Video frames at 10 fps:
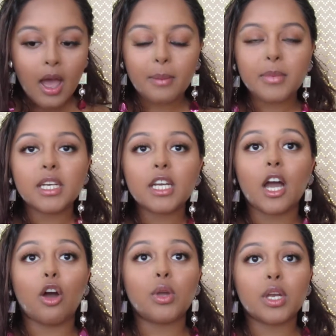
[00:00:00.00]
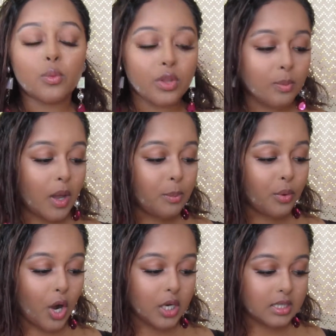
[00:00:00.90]
I'm gonna go in with my
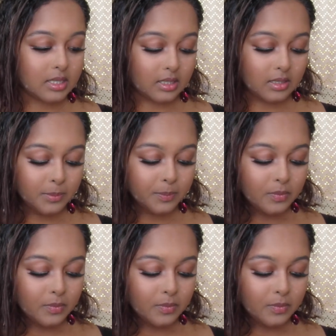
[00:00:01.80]
bronzer